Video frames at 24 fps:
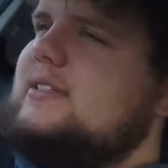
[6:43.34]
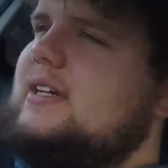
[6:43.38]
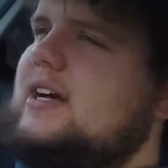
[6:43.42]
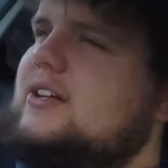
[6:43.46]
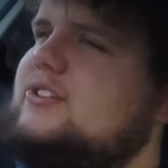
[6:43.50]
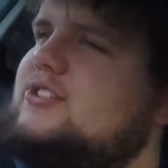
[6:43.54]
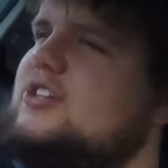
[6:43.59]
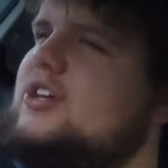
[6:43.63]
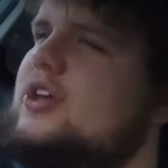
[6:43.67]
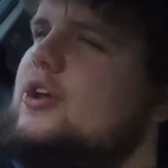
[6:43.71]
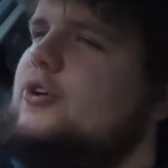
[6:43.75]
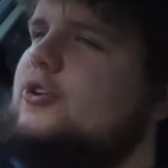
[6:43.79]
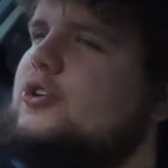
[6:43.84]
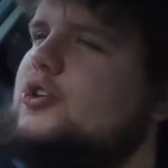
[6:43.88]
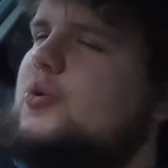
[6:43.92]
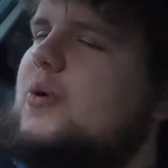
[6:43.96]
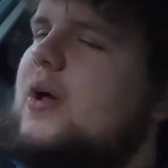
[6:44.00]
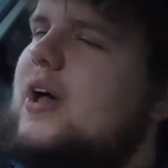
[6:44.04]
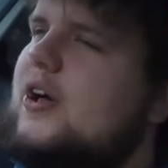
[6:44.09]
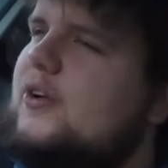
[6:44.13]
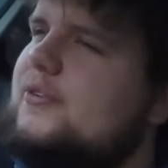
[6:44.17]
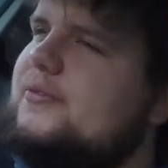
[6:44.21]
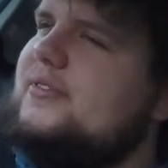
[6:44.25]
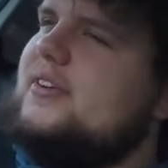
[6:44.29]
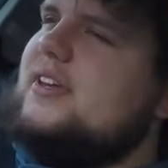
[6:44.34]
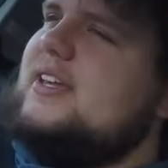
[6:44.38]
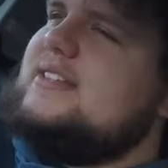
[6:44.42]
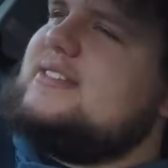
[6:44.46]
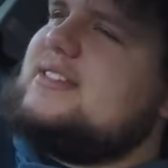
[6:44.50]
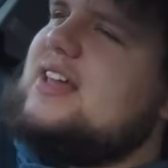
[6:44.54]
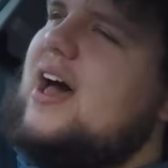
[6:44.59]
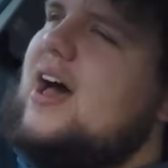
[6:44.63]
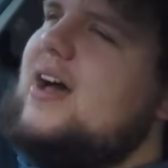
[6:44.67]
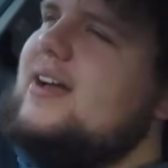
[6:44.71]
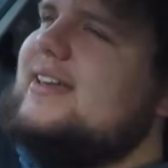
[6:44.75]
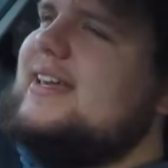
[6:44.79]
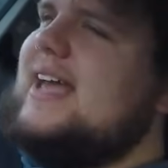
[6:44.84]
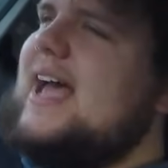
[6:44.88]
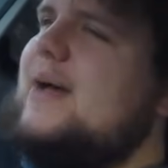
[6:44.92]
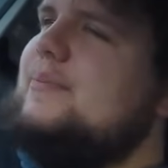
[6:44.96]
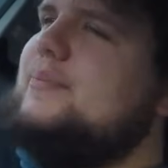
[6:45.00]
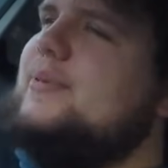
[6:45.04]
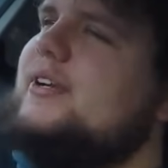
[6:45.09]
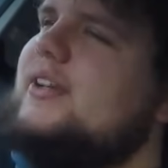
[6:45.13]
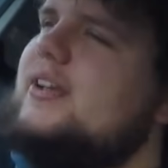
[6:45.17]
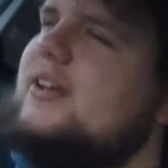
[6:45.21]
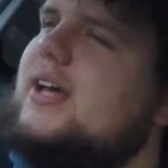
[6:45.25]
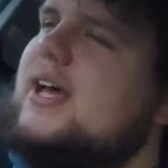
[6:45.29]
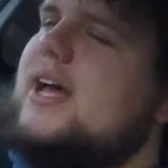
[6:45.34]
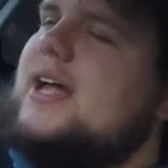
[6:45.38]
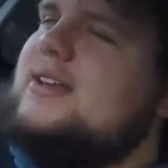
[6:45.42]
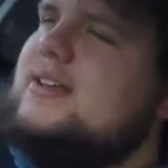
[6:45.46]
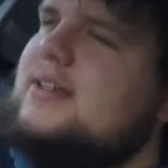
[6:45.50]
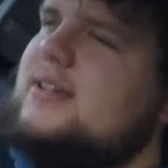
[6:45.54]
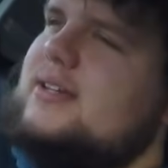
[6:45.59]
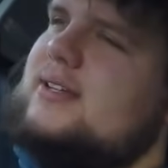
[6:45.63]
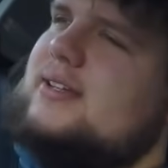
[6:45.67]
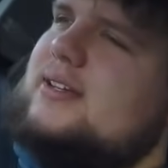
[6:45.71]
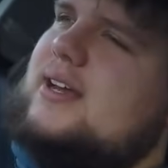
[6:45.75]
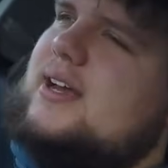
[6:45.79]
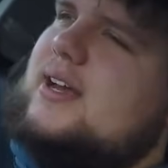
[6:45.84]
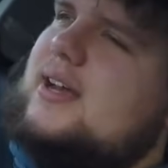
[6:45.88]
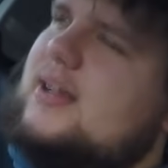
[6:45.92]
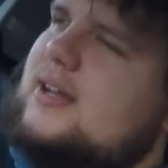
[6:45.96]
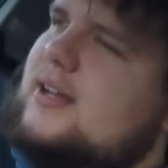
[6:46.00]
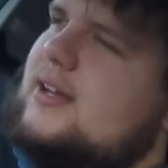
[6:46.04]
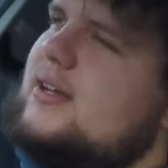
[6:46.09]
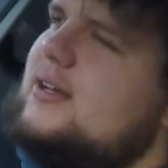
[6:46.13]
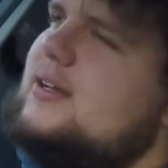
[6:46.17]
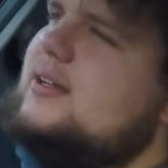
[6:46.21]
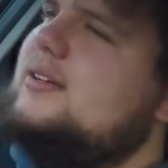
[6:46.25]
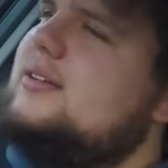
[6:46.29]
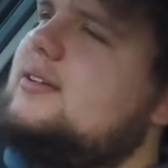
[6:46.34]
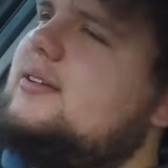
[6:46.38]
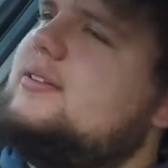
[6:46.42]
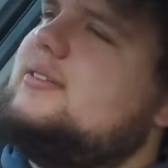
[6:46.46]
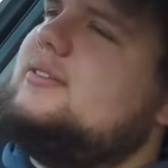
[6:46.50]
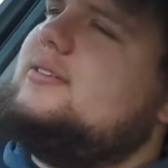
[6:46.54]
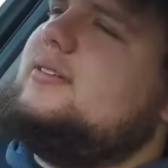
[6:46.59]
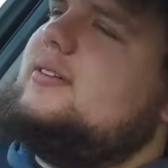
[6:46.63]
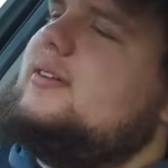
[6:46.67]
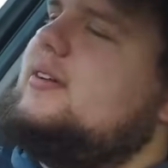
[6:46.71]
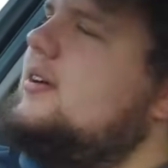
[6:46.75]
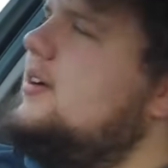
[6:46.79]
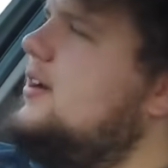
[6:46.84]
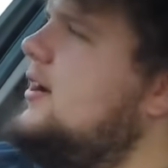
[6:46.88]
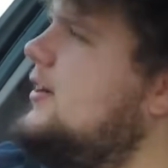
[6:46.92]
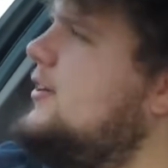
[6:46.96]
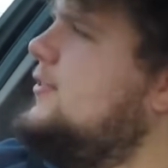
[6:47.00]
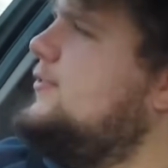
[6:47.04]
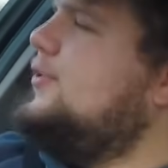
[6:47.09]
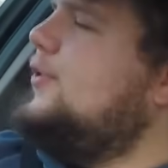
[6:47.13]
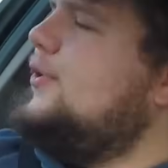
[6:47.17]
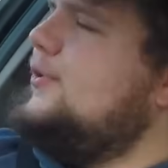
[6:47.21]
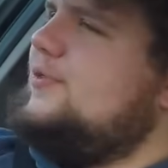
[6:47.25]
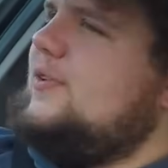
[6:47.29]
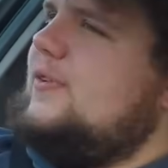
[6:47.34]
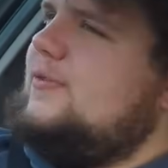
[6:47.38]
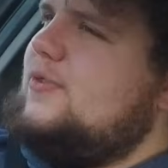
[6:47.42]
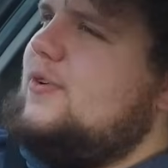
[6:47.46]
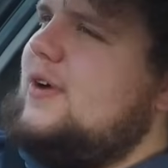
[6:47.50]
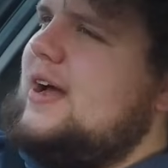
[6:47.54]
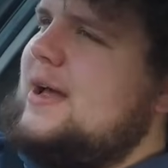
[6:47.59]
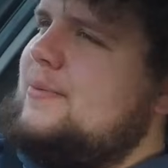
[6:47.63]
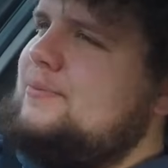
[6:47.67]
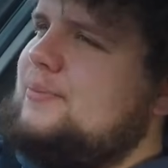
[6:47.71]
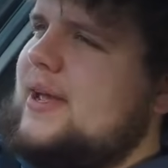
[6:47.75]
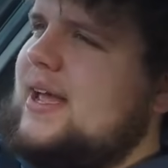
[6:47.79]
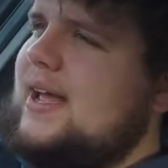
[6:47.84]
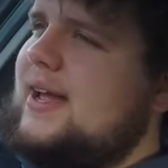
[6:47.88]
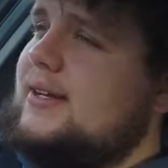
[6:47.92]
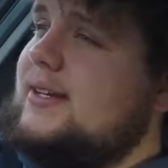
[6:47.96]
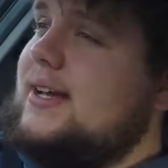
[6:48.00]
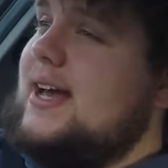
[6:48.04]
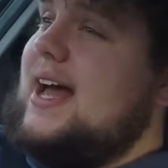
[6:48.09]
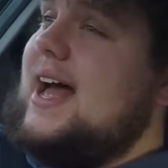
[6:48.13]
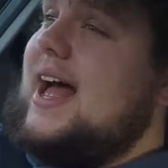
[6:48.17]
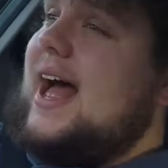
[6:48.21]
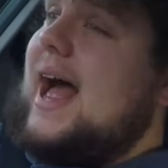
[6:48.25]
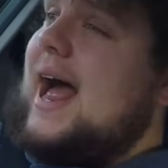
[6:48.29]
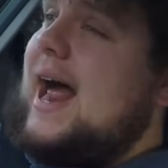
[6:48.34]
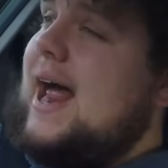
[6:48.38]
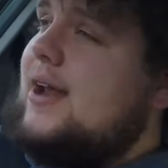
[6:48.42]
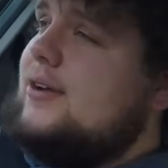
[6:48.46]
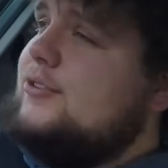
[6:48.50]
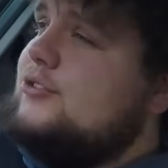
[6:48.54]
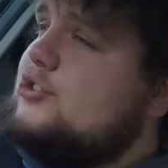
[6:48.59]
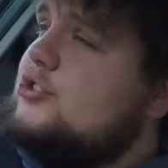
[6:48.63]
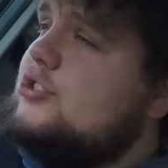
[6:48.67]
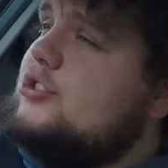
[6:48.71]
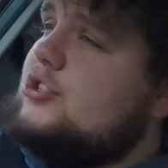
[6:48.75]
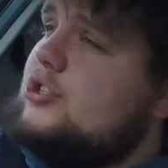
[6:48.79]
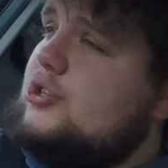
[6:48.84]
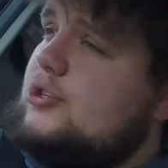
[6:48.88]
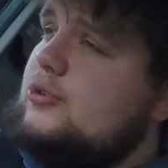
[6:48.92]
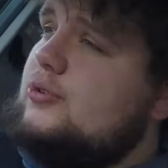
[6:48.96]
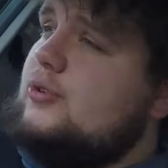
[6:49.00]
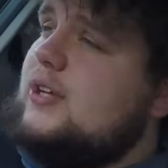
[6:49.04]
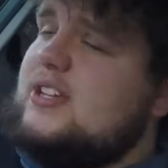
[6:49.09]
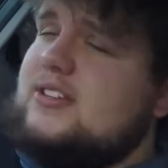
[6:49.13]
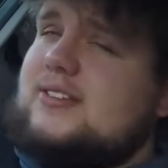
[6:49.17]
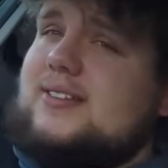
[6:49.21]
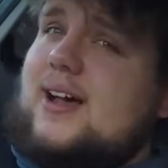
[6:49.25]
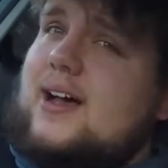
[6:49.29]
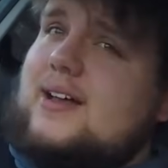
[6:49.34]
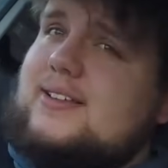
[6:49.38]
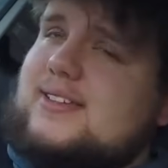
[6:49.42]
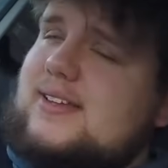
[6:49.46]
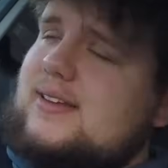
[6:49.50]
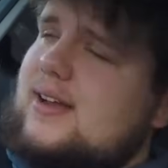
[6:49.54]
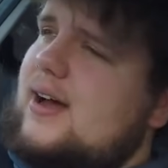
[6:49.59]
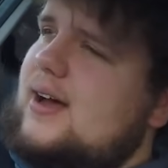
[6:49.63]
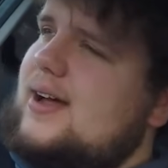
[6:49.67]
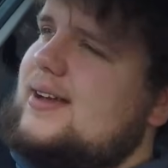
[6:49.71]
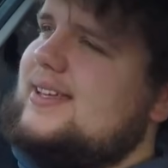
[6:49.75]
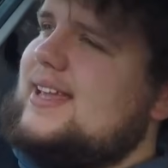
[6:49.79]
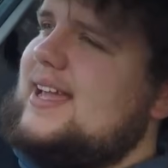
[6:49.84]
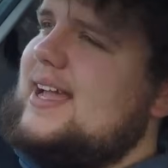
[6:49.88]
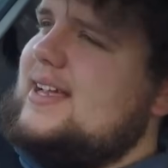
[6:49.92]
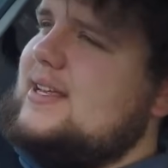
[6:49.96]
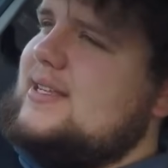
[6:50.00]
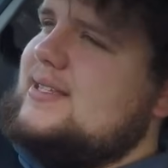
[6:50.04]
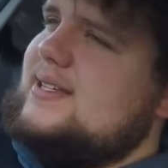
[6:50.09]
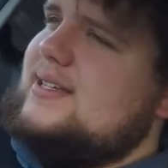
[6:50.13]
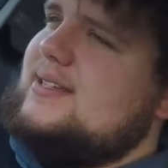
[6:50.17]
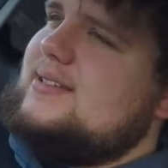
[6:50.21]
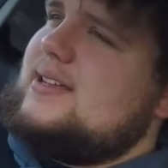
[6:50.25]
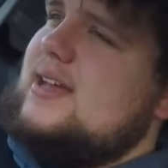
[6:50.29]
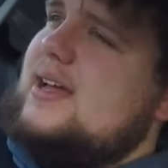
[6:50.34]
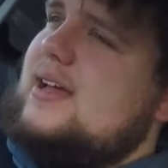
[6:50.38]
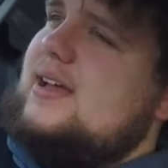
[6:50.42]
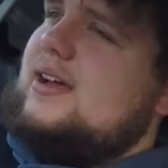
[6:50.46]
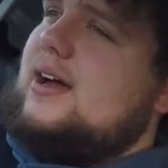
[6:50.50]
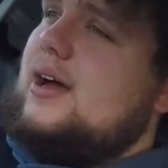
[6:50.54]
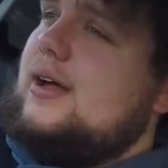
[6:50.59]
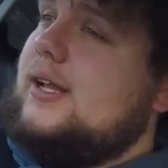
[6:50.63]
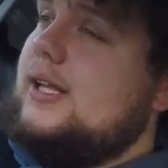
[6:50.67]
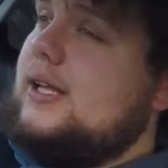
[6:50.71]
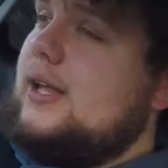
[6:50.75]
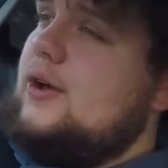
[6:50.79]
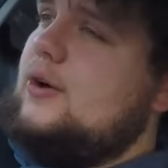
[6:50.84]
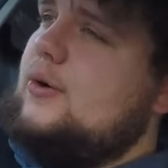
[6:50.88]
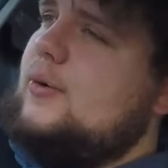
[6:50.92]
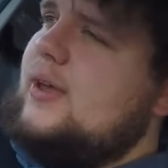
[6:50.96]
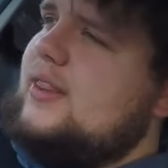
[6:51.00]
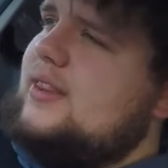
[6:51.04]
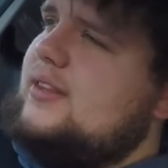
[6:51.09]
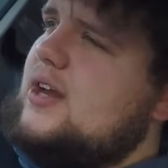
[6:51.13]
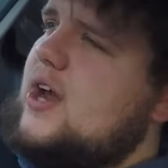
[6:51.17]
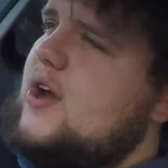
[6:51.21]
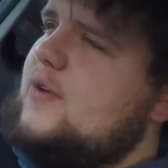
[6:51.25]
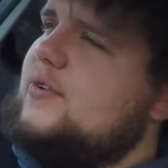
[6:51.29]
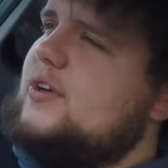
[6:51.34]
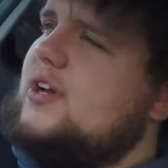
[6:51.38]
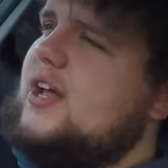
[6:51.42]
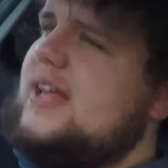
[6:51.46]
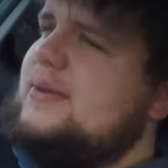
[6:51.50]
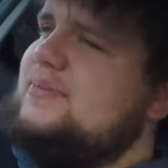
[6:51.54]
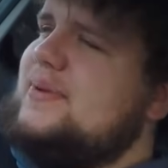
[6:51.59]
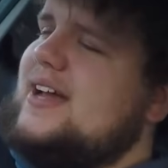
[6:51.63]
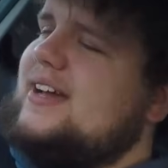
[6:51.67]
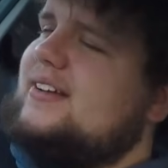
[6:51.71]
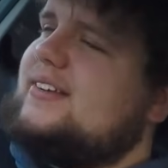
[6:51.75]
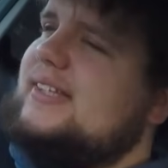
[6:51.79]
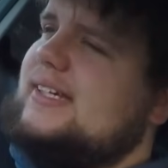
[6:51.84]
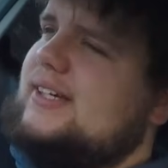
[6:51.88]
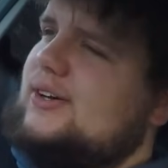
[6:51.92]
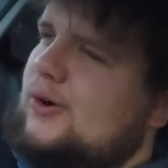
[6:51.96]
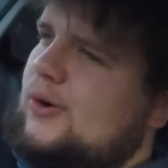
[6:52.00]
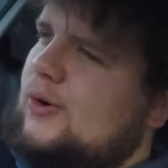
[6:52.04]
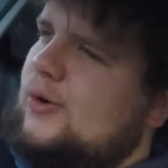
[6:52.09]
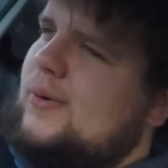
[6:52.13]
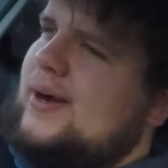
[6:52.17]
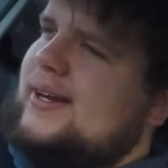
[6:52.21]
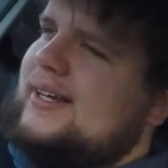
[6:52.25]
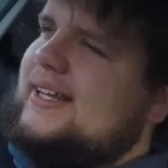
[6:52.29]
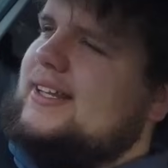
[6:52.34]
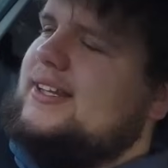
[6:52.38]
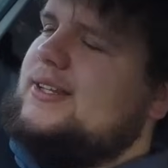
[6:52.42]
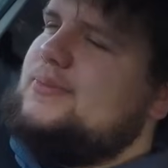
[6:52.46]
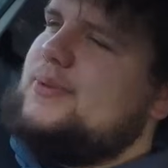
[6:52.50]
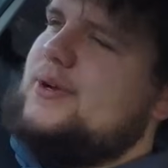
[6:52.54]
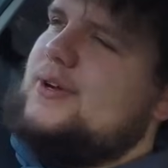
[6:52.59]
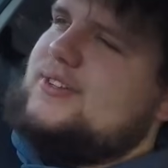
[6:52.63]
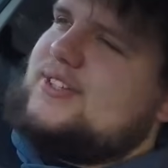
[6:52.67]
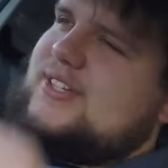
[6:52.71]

a 212 guitar cabinet and a 45 volt amp head and 2 guitars in hard cases, along with an overnight bag. They all went in the boot